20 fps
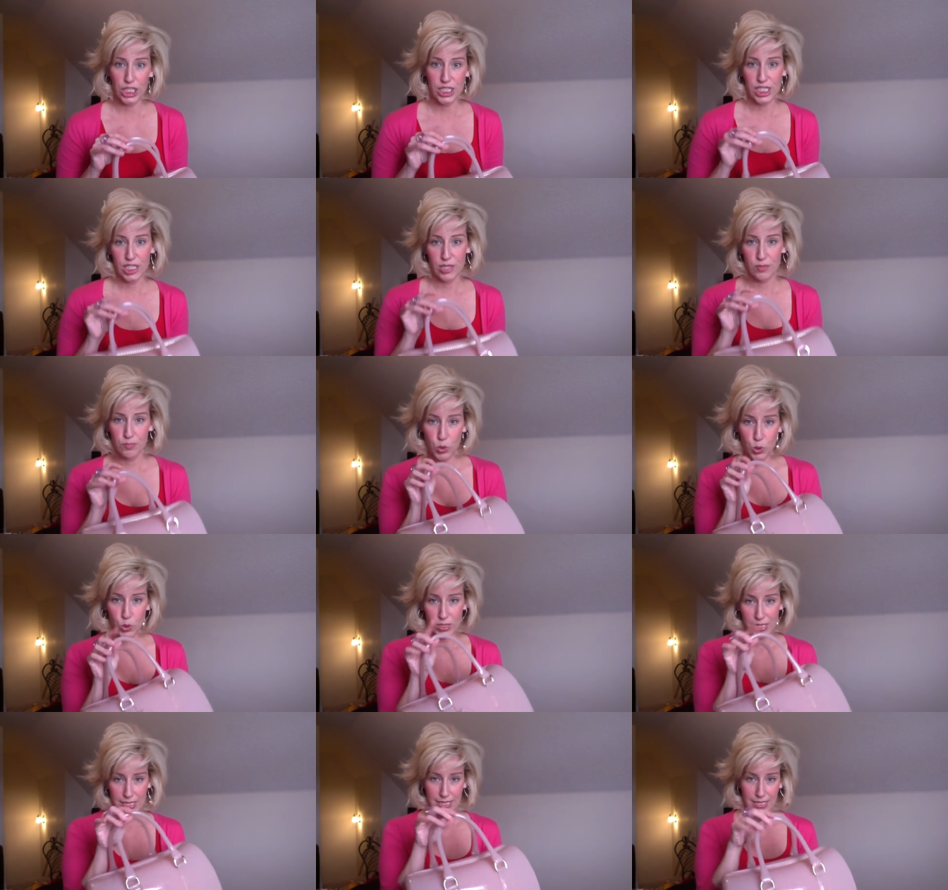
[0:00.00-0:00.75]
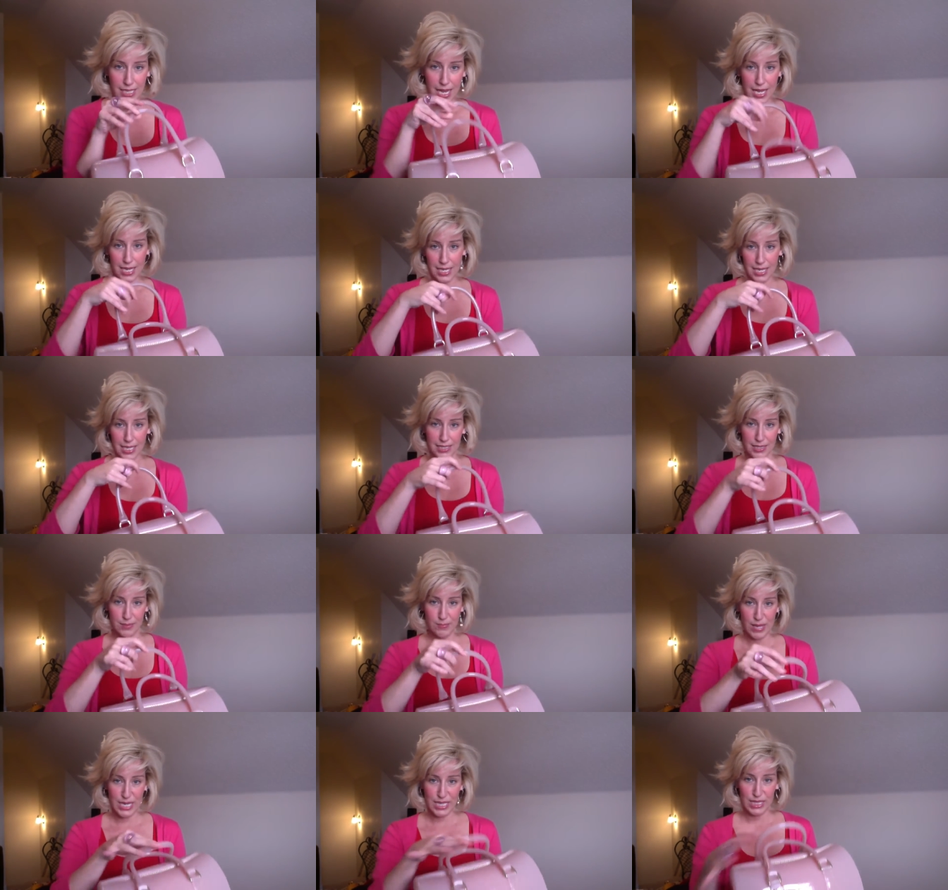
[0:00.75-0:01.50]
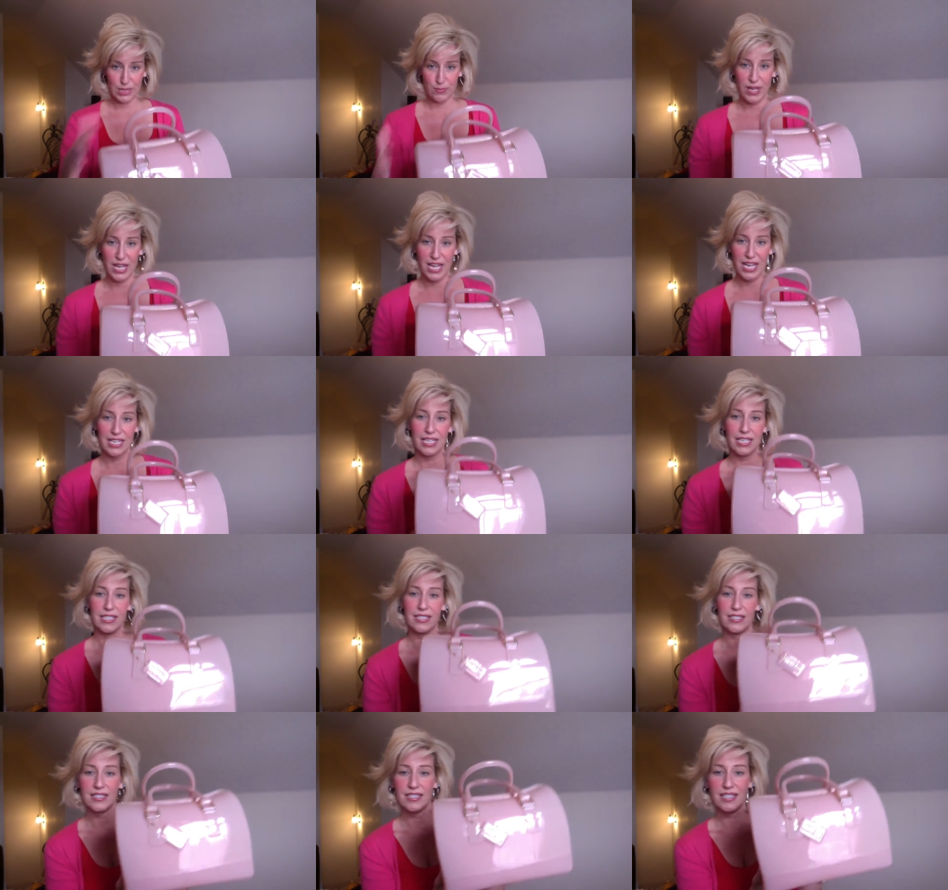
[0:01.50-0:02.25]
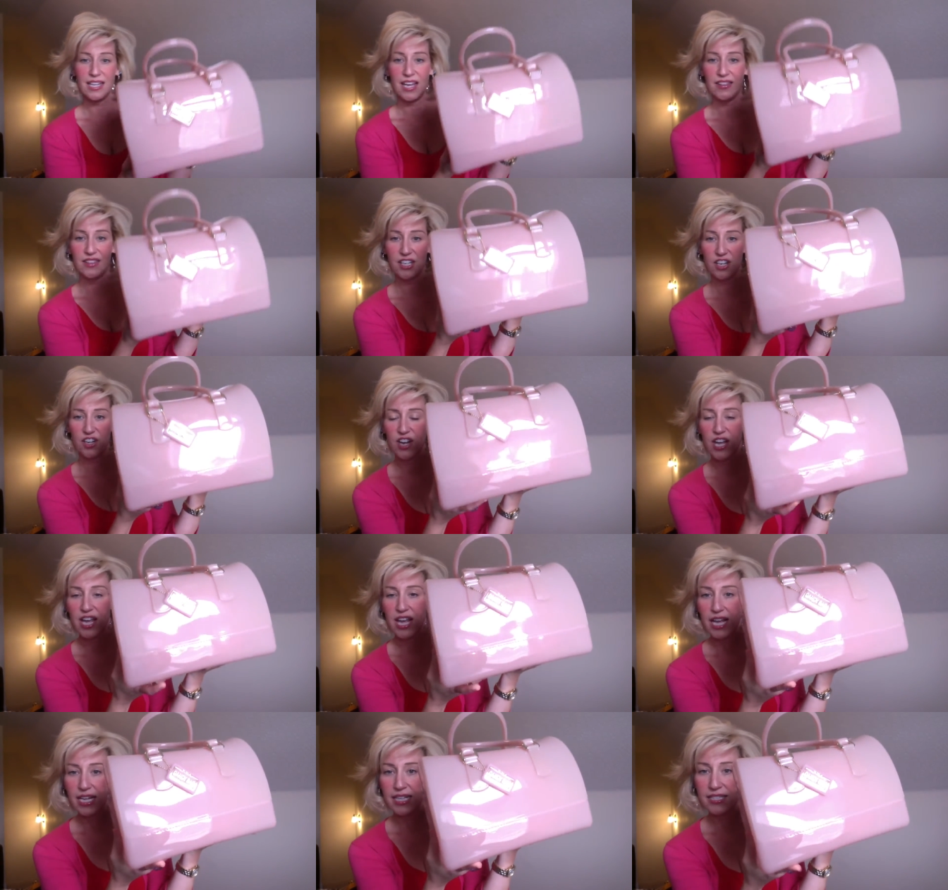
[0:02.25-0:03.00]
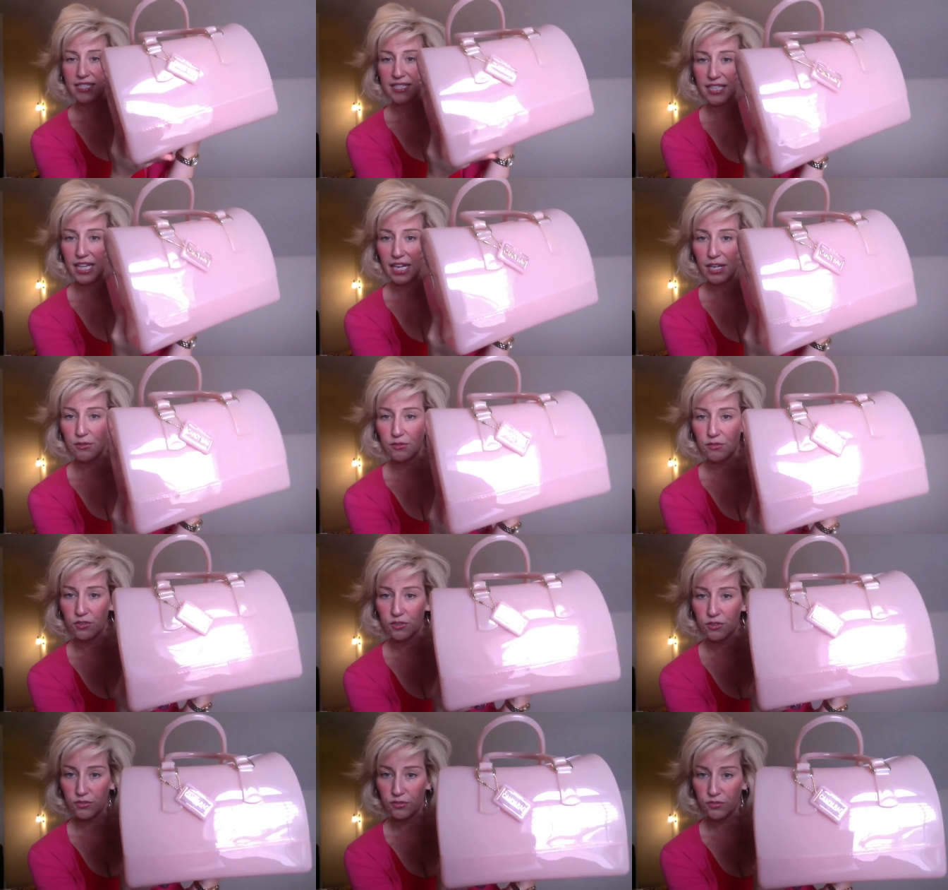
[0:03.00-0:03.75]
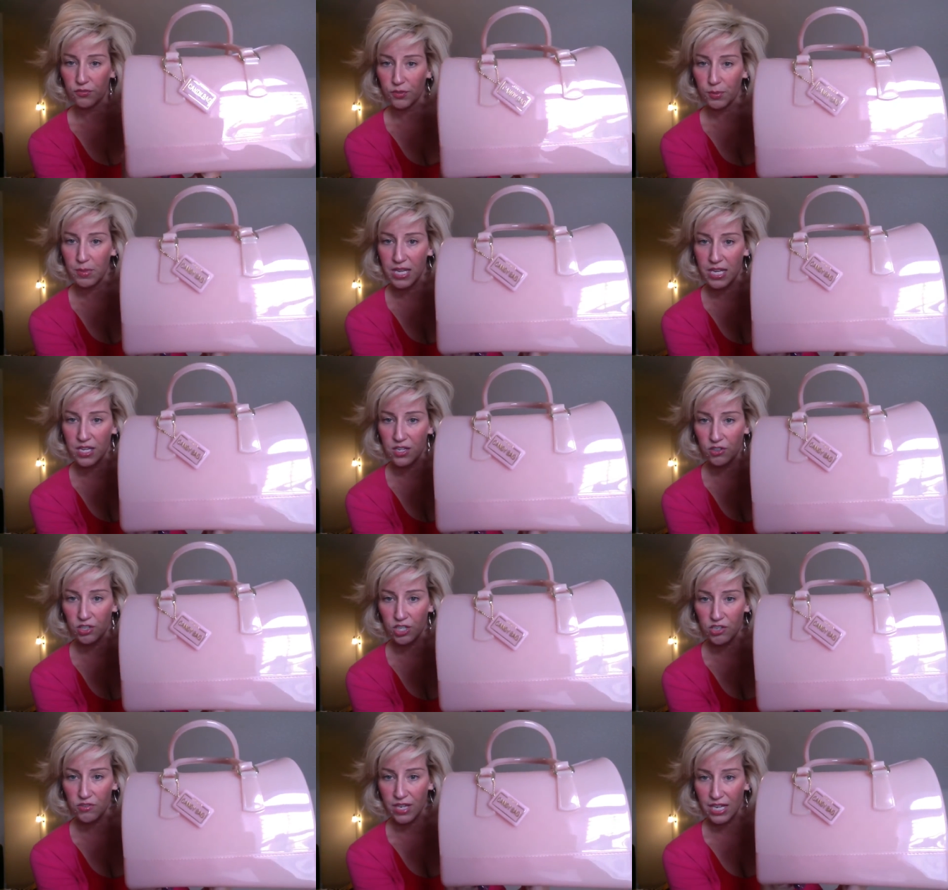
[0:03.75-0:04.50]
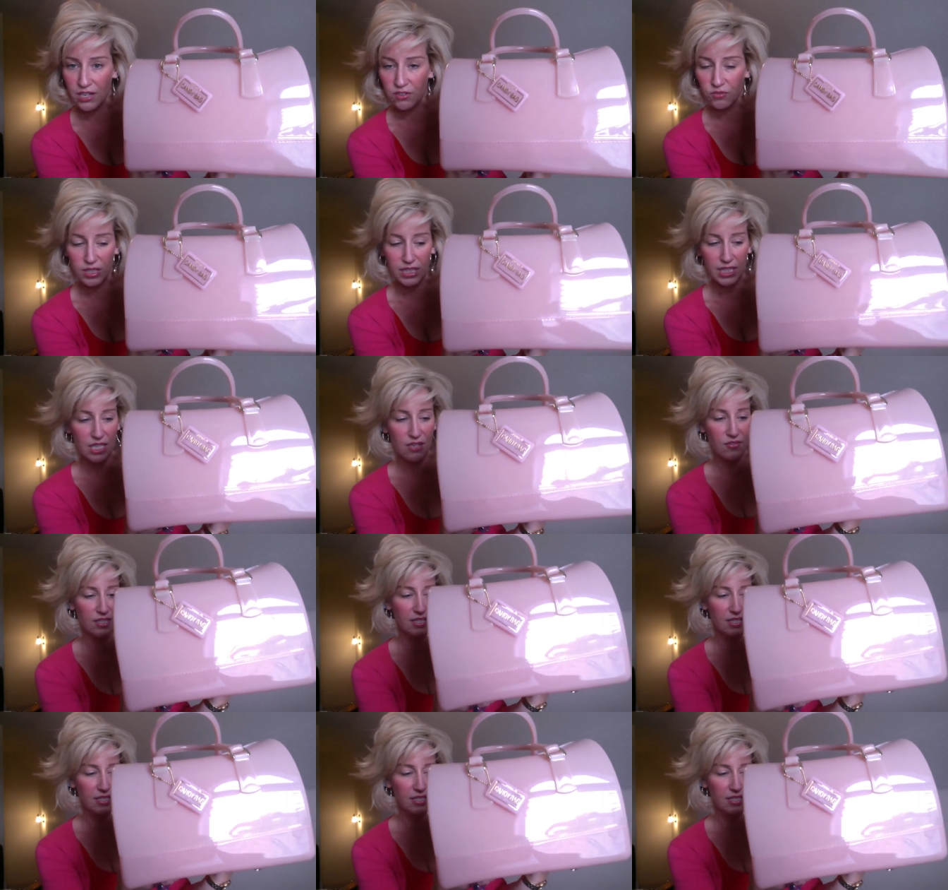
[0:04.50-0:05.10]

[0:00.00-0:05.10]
Sportsac cosmetics bag inside there. And see, like, from here, you can't really even